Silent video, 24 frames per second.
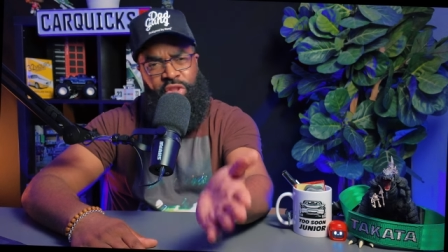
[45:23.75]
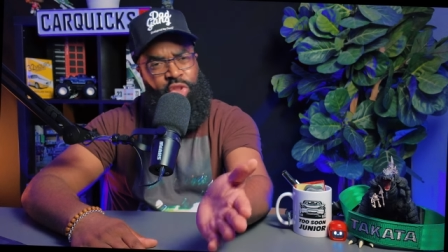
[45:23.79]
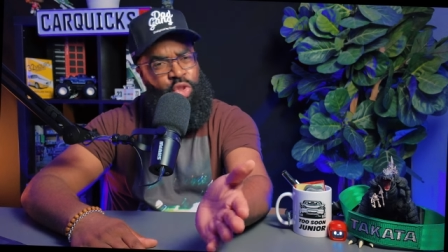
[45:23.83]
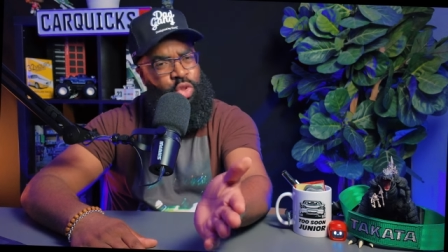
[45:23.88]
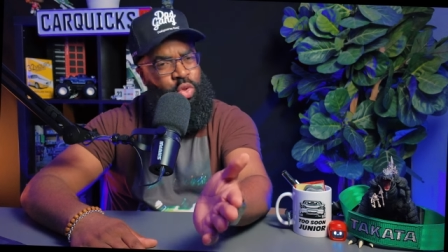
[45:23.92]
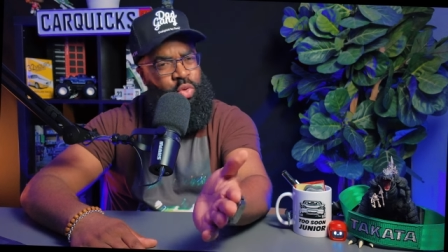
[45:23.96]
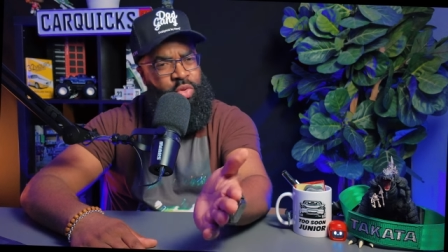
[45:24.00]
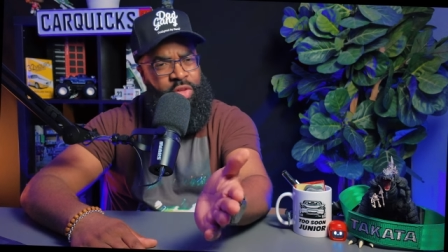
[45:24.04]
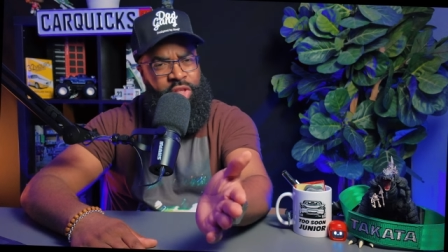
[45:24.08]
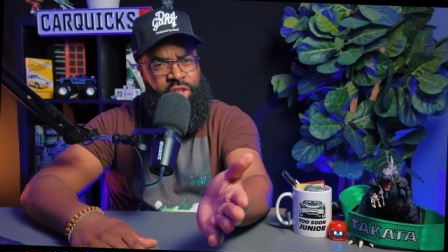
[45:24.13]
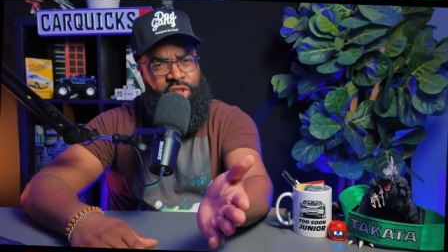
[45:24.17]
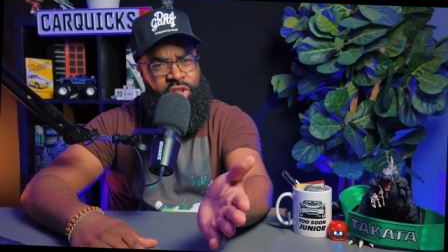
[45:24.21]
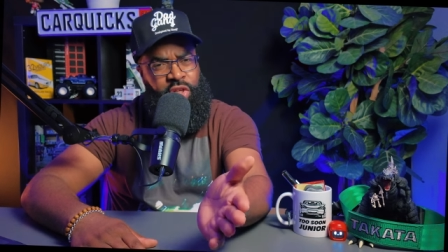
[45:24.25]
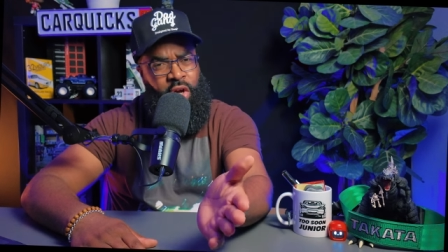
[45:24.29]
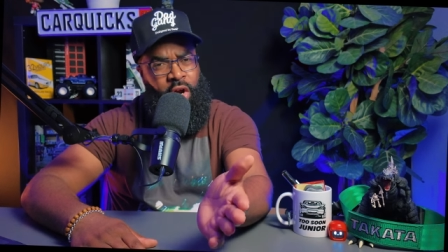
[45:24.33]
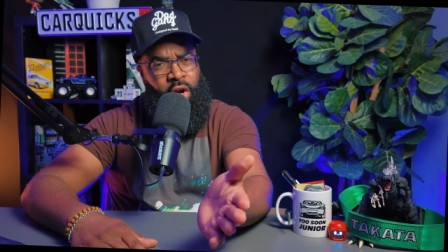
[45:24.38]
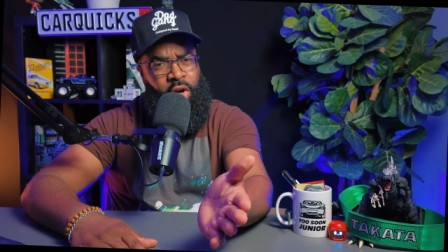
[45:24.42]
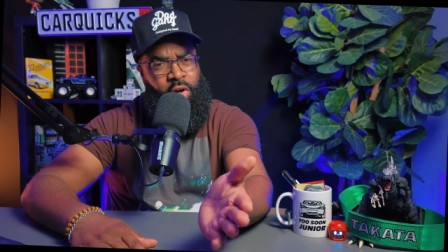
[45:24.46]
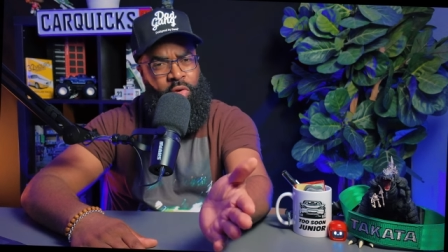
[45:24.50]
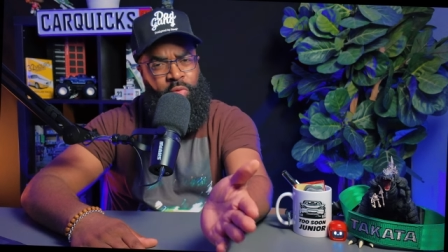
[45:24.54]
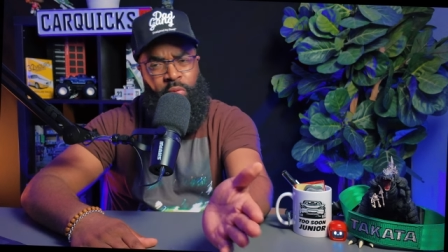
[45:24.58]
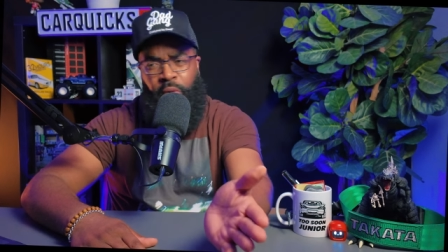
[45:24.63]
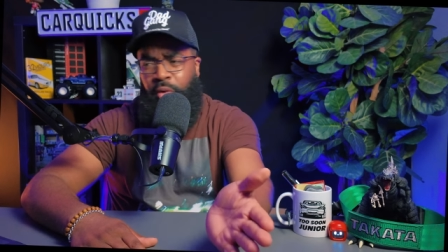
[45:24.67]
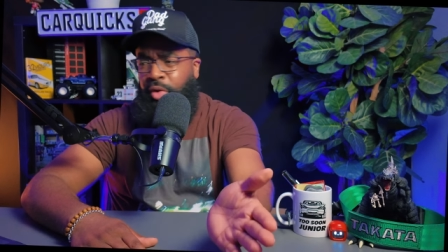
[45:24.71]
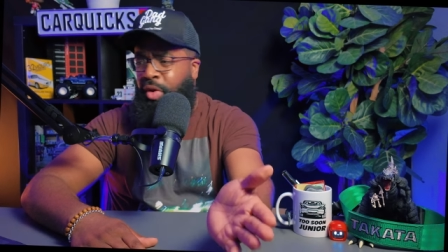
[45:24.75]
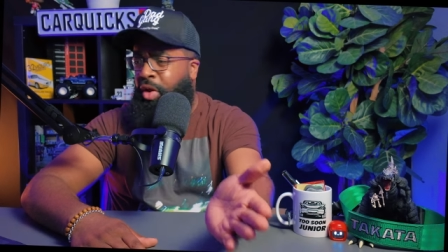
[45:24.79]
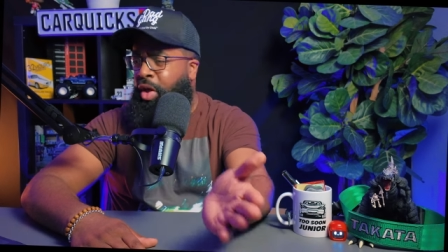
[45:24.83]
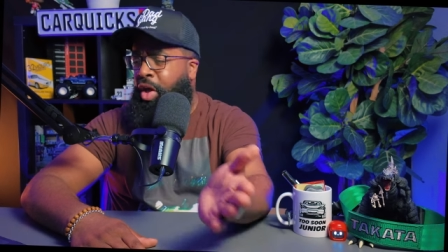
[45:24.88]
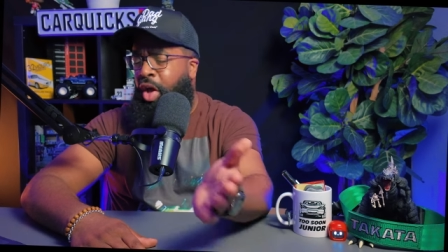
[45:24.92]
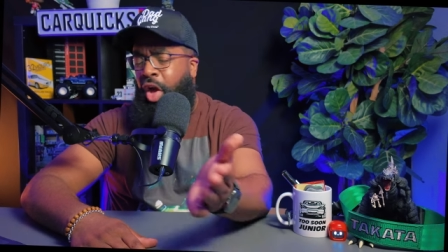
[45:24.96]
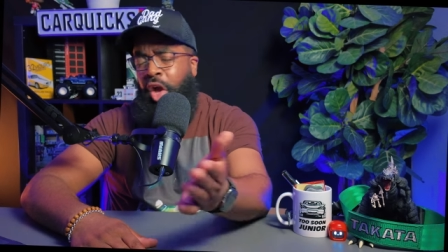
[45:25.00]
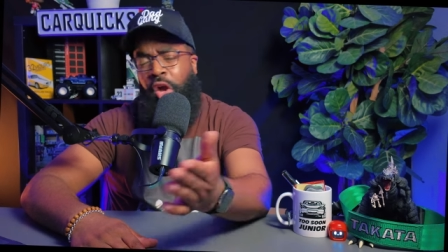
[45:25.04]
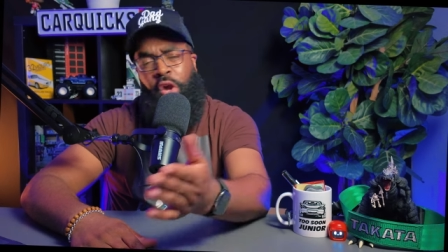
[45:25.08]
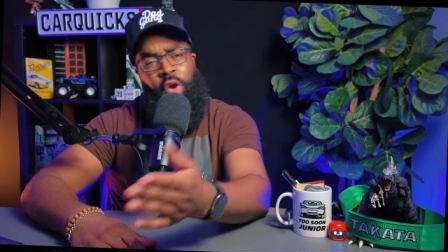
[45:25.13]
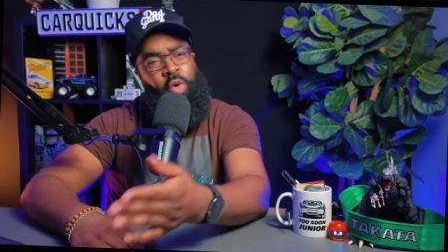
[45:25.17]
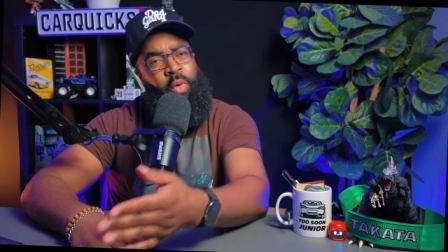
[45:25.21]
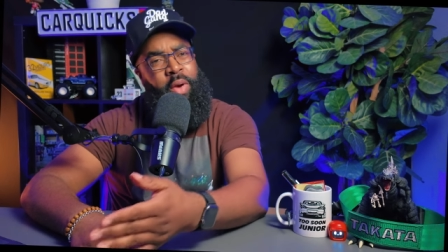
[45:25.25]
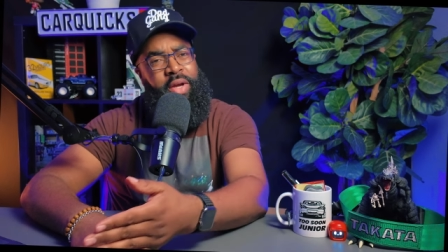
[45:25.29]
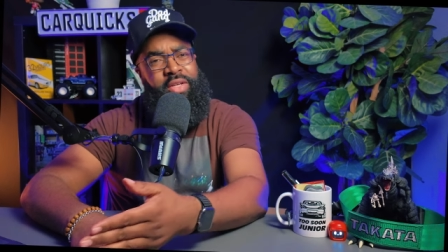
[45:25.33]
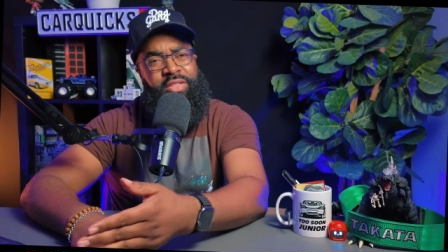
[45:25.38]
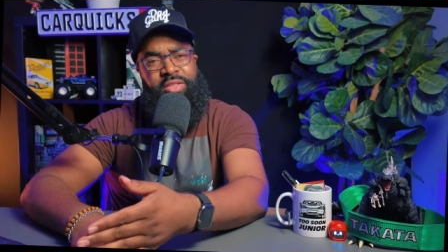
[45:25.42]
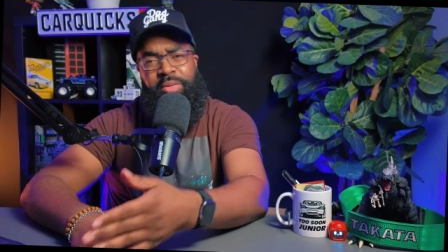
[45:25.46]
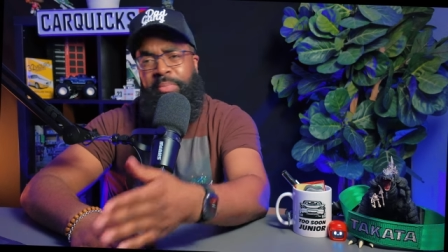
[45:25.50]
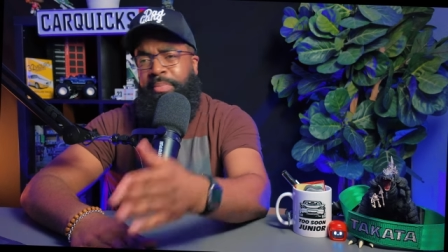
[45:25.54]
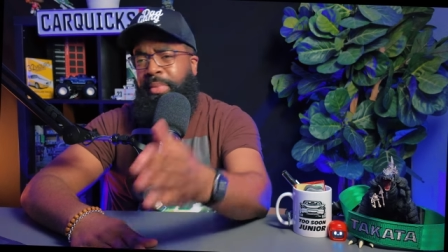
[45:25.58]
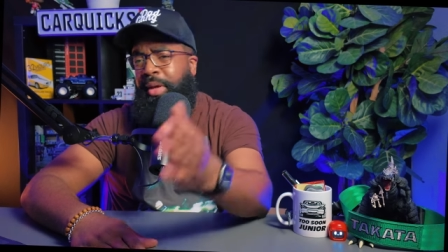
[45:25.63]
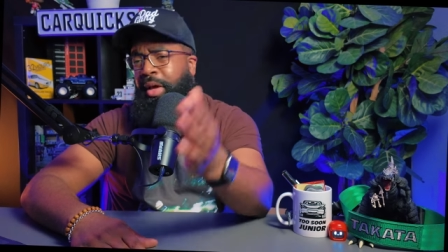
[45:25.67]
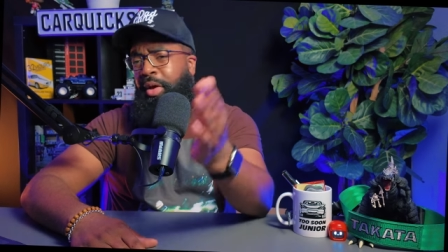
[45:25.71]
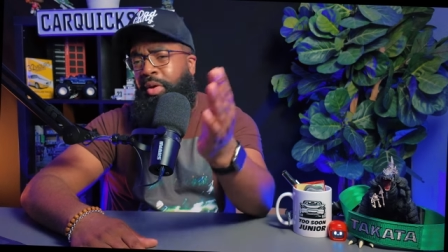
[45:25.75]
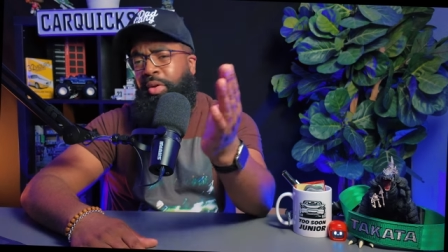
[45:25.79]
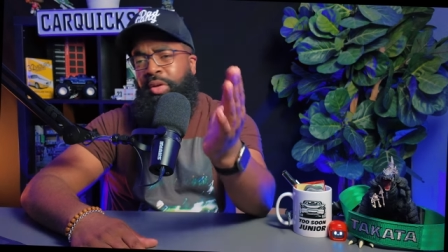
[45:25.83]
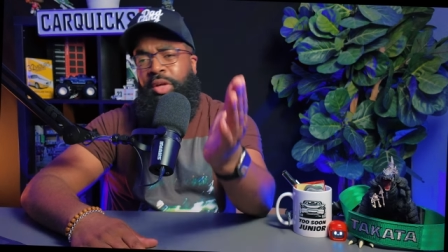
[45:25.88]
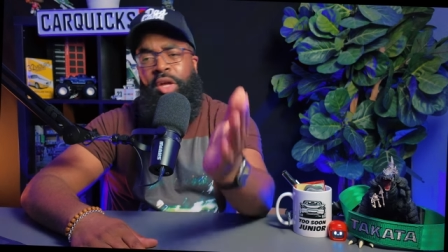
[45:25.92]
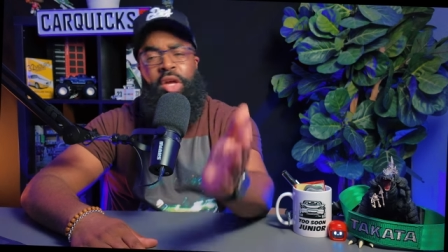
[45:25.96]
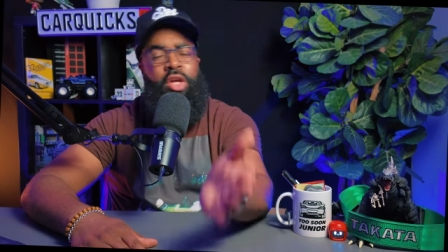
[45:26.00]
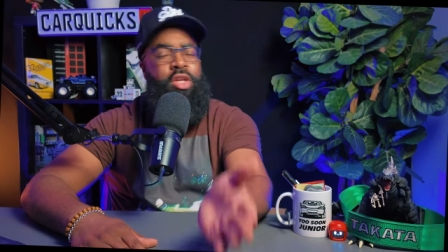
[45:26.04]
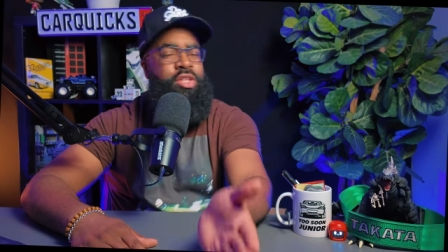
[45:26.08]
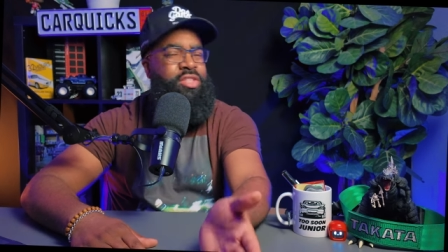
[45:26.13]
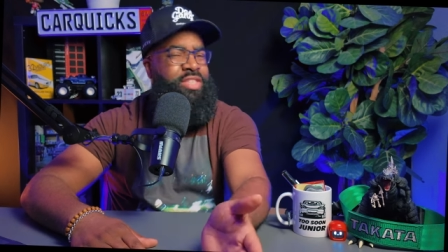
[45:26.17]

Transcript: Do the G R Corolla crazy build,